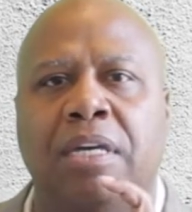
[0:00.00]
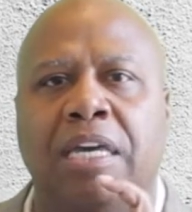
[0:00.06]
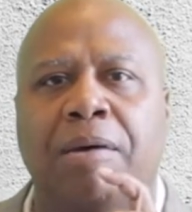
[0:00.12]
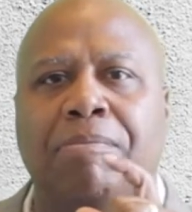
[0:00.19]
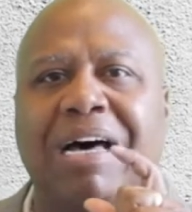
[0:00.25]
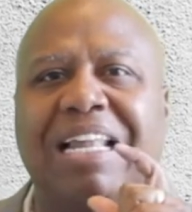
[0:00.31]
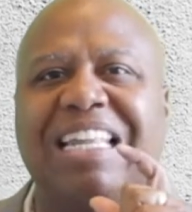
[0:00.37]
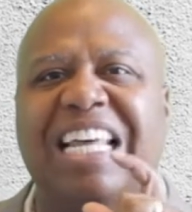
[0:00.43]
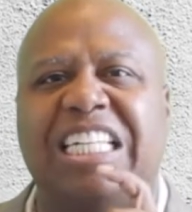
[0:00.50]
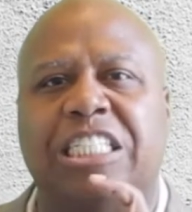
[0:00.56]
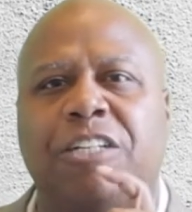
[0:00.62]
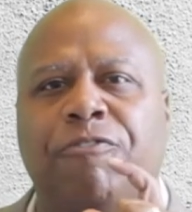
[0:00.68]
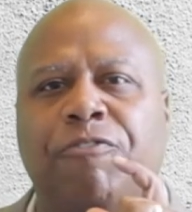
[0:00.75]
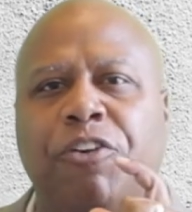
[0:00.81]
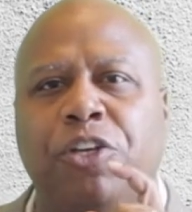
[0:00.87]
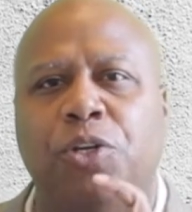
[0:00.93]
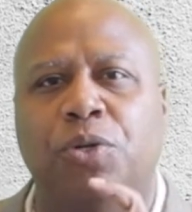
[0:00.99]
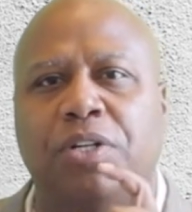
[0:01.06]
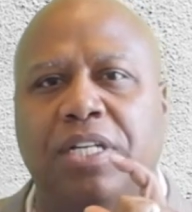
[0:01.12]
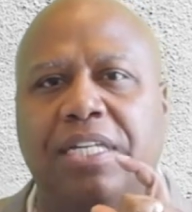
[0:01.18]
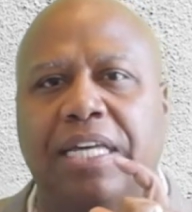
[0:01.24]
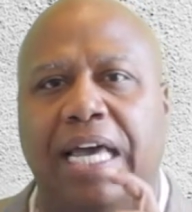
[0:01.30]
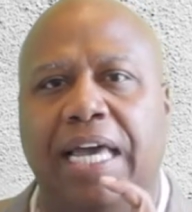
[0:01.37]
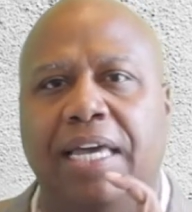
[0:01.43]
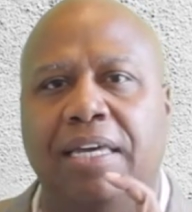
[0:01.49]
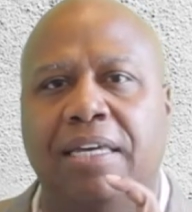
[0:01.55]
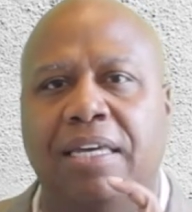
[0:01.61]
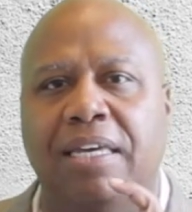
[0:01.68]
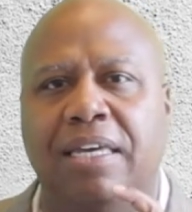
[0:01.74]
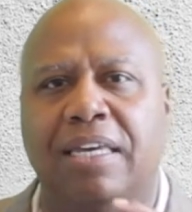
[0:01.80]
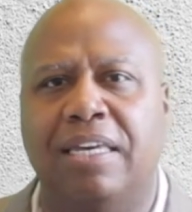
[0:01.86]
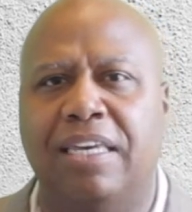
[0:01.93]
And my lesson for you today
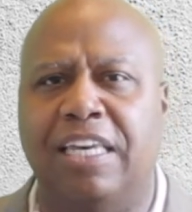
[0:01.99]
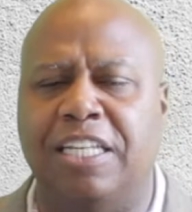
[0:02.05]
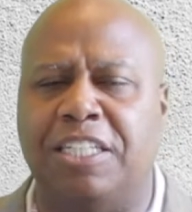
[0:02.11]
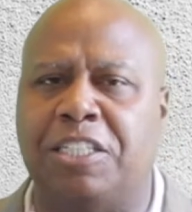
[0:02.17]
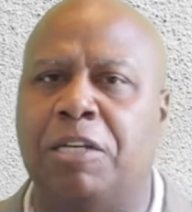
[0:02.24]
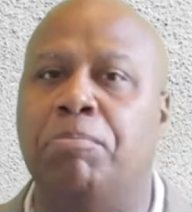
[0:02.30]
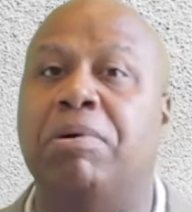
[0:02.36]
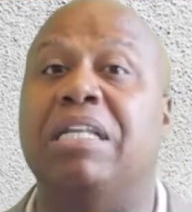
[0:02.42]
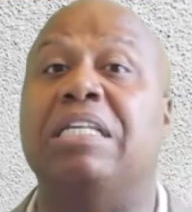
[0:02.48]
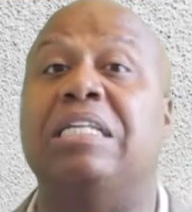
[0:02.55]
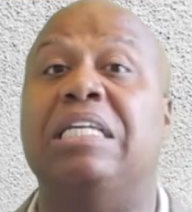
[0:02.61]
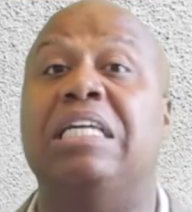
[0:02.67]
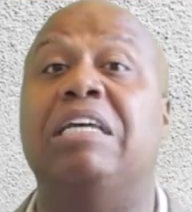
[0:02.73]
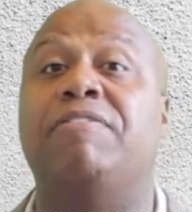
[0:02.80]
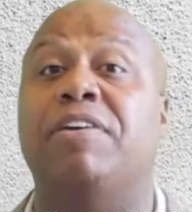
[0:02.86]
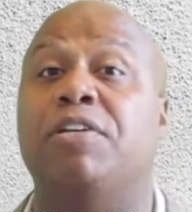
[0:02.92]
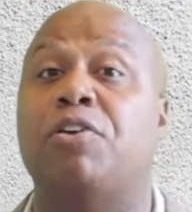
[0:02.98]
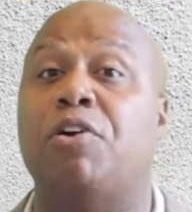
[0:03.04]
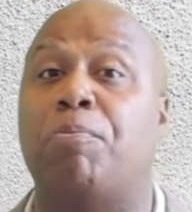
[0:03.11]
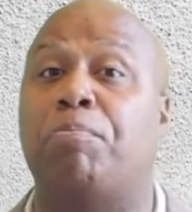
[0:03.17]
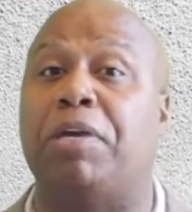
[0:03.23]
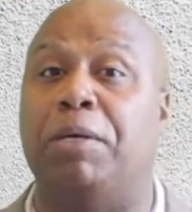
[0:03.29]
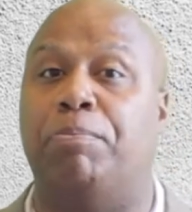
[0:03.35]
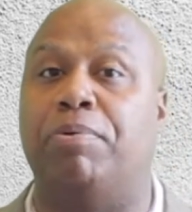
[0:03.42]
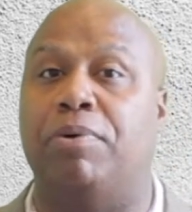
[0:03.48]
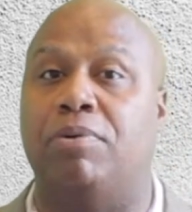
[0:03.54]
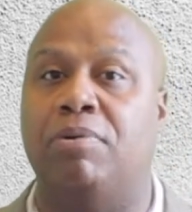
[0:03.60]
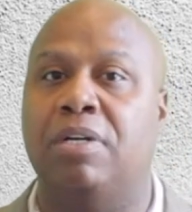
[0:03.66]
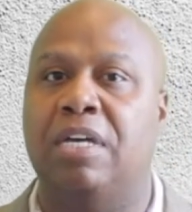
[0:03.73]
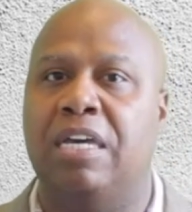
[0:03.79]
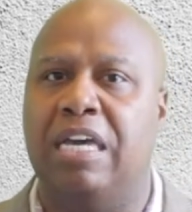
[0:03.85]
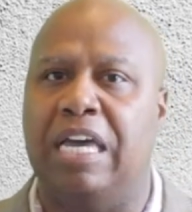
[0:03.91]
is to believe in your people
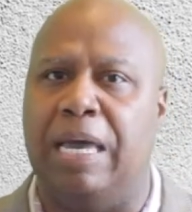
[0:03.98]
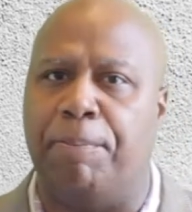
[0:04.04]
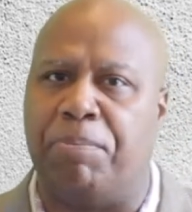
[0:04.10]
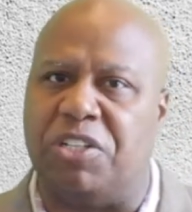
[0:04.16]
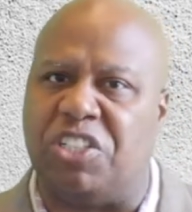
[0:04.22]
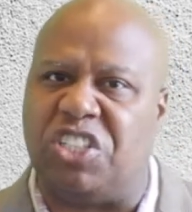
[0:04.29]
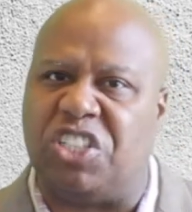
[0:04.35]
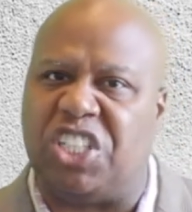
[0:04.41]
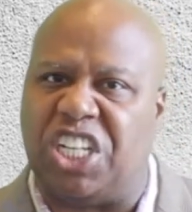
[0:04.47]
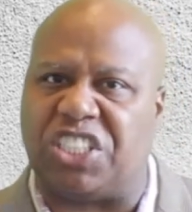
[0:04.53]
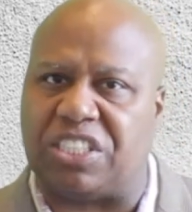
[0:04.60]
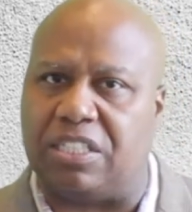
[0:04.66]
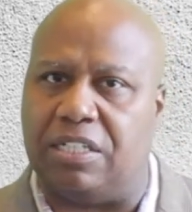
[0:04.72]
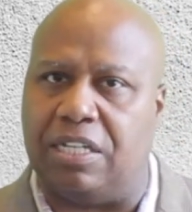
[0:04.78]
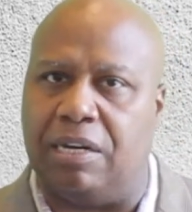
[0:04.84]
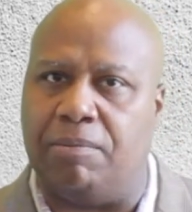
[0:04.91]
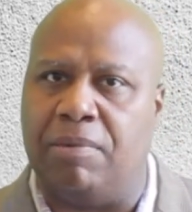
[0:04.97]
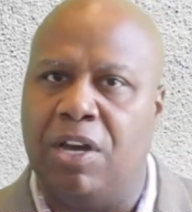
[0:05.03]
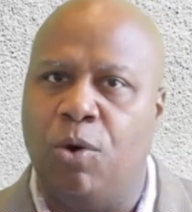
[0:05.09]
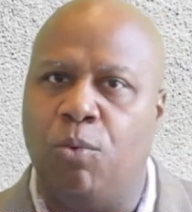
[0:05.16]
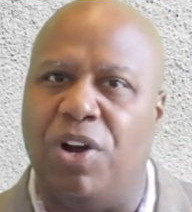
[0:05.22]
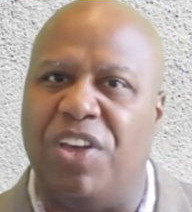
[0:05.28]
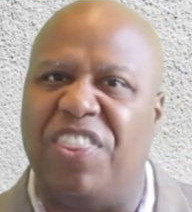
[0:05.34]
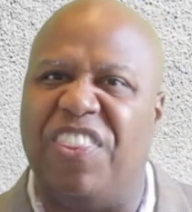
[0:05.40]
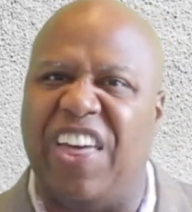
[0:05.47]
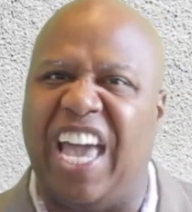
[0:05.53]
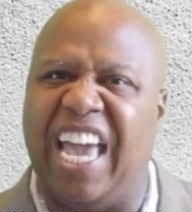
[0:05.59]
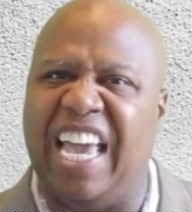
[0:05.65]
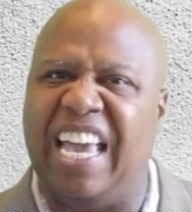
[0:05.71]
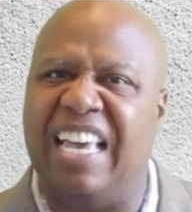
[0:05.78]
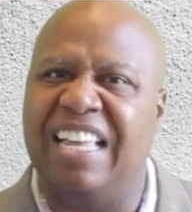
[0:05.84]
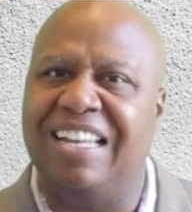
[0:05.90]
and position them where
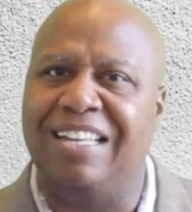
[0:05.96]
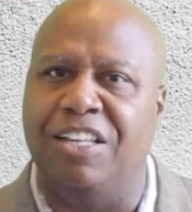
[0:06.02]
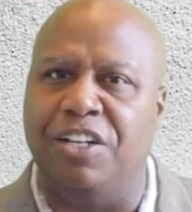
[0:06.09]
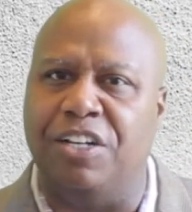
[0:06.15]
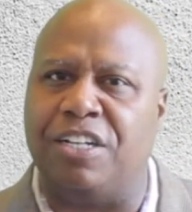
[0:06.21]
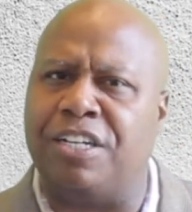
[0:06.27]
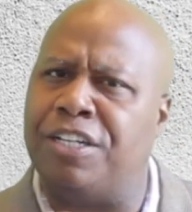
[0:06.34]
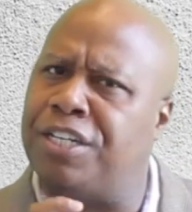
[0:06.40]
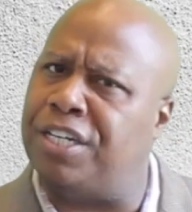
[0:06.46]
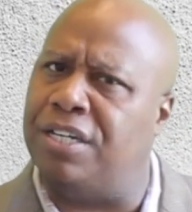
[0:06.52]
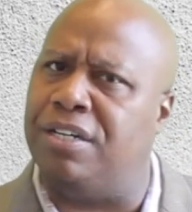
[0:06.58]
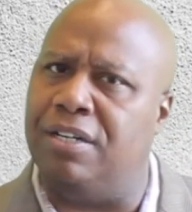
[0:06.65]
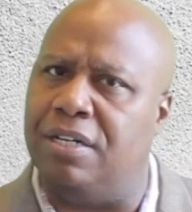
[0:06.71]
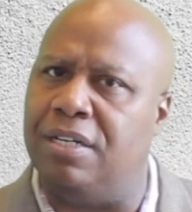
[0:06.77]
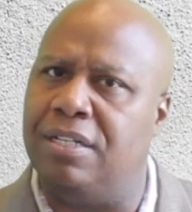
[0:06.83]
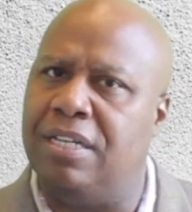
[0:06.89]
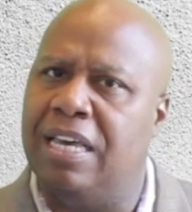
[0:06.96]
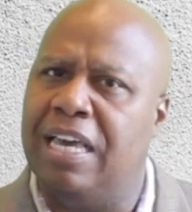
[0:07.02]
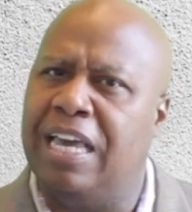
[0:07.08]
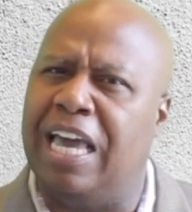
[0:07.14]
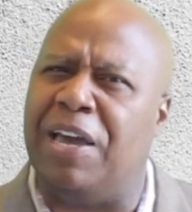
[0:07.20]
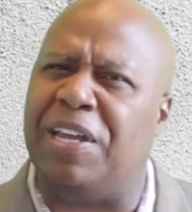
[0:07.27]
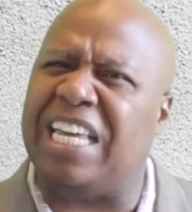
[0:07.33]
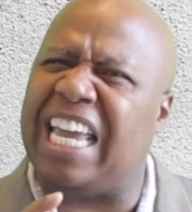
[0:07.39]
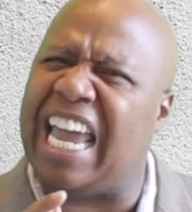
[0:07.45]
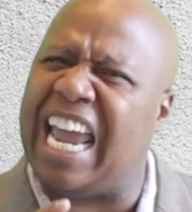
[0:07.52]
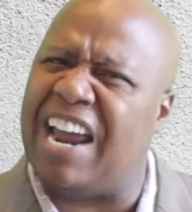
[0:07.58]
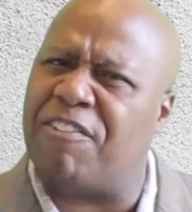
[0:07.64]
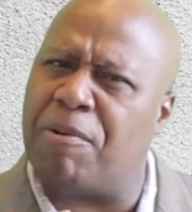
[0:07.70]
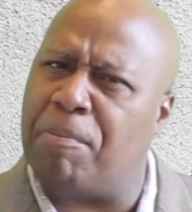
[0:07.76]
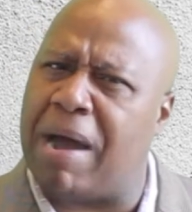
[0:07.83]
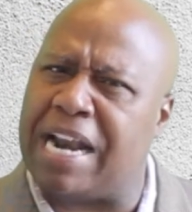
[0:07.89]
they look good. And
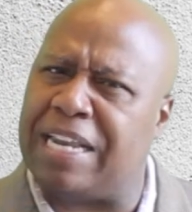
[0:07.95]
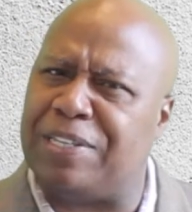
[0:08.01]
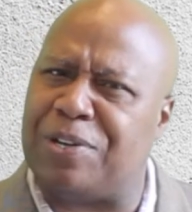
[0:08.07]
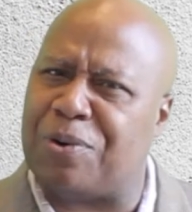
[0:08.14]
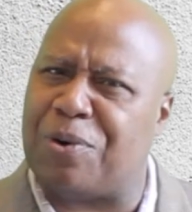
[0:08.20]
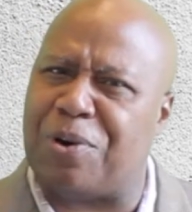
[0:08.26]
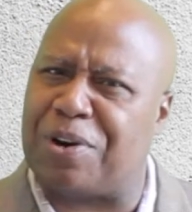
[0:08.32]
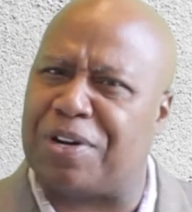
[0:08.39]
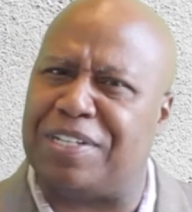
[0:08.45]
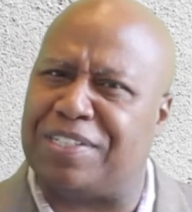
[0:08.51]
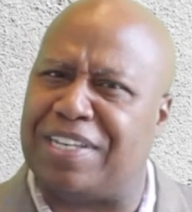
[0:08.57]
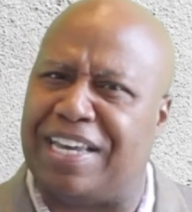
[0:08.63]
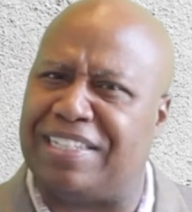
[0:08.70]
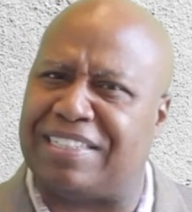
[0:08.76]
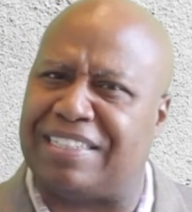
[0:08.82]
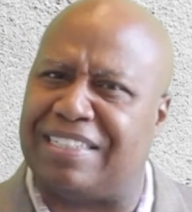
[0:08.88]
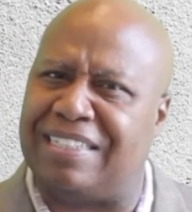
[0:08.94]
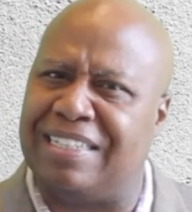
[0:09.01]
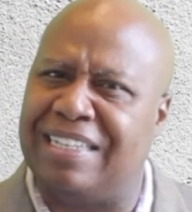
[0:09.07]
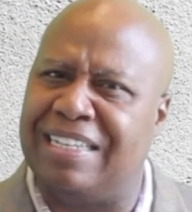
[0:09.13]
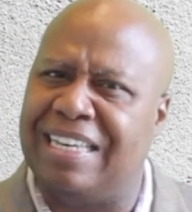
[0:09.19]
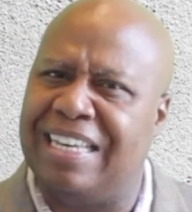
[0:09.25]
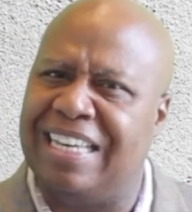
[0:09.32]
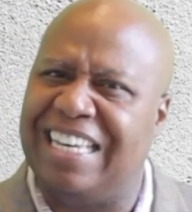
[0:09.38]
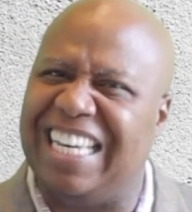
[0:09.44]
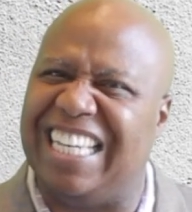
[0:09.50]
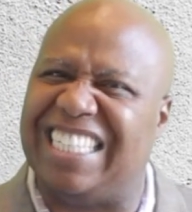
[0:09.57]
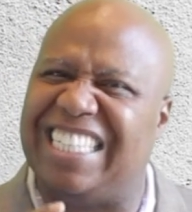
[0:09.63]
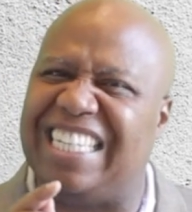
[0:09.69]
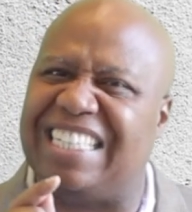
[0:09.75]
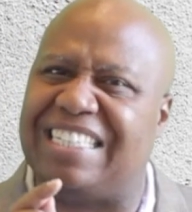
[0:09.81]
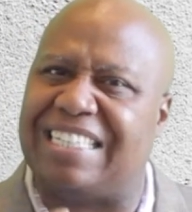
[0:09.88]
everybody in your organization is
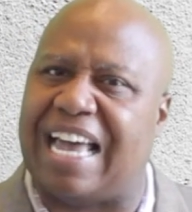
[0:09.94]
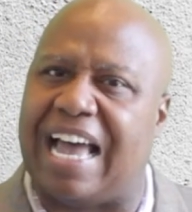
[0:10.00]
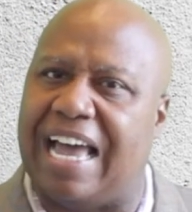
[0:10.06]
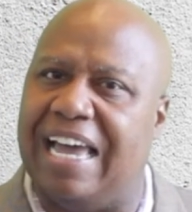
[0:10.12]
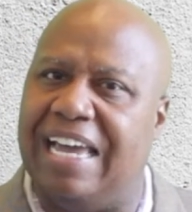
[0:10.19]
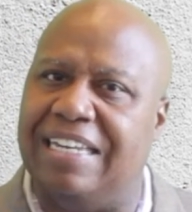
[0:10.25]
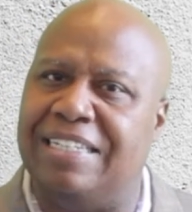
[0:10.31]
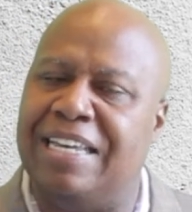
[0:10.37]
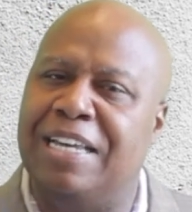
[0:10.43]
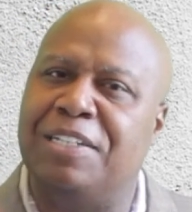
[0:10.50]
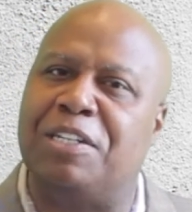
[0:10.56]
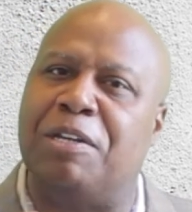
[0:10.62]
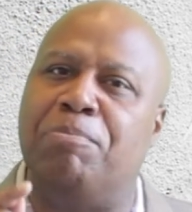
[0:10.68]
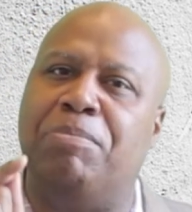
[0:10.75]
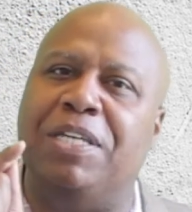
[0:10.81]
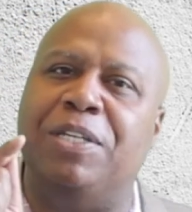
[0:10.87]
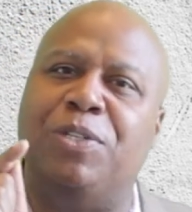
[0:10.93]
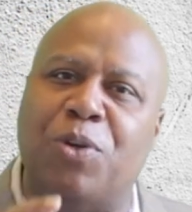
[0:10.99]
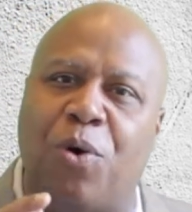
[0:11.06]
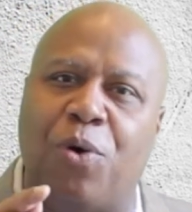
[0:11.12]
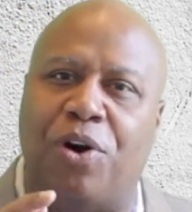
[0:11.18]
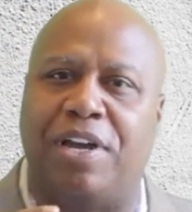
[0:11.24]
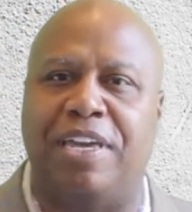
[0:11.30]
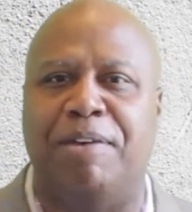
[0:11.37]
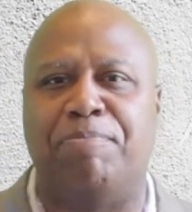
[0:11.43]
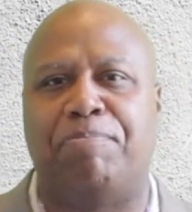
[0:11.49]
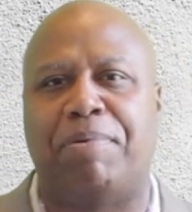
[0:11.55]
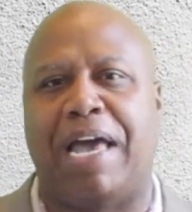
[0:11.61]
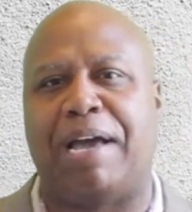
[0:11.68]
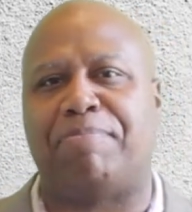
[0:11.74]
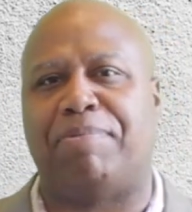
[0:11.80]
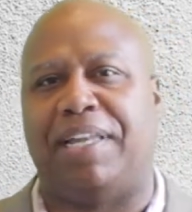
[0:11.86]
designed to be your
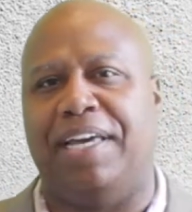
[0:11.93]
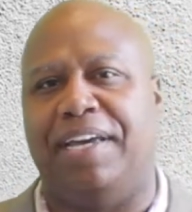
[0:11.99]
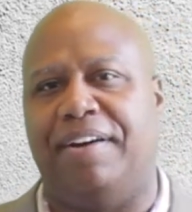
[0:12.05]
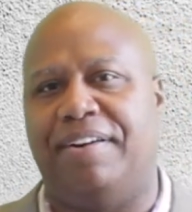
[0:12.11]
impact player.